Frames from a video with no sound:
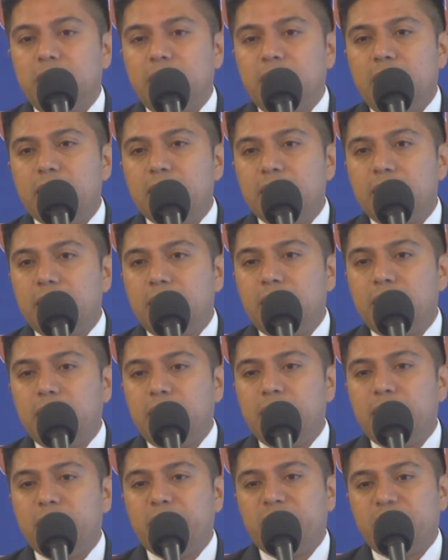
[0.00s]
And
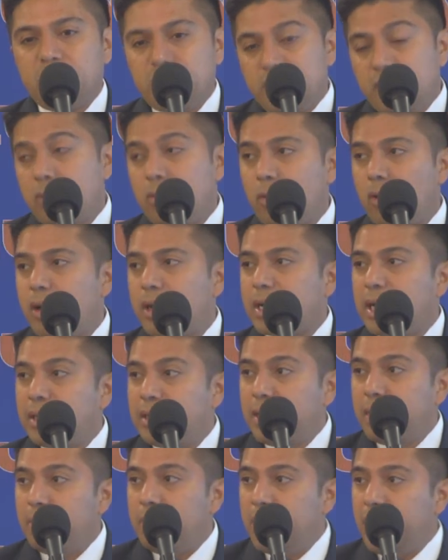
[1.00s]
and for your work,
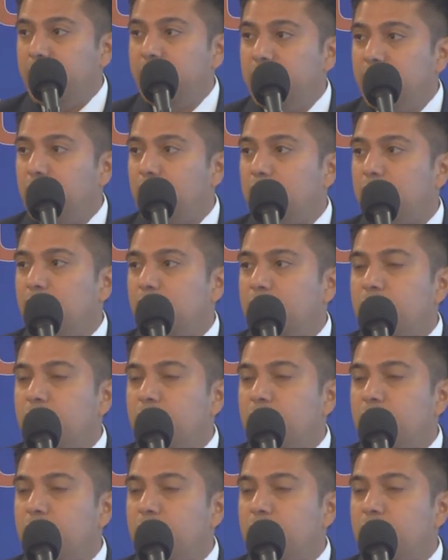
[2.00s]
I think many of